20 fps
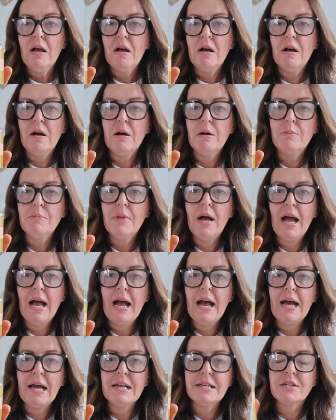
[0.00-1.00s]

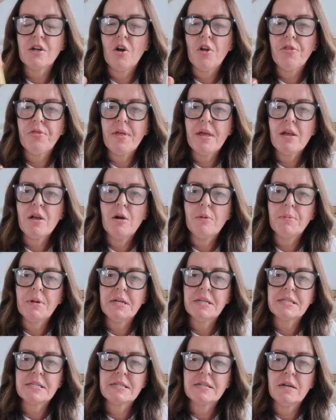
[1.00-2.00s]
and I think I'm going
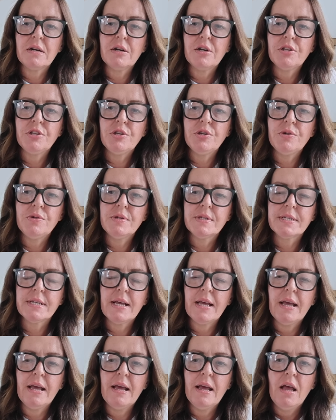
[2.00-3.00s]
to start and use
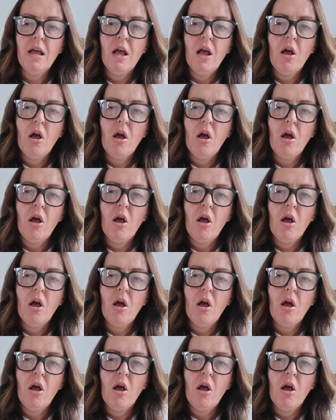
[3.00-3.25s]
it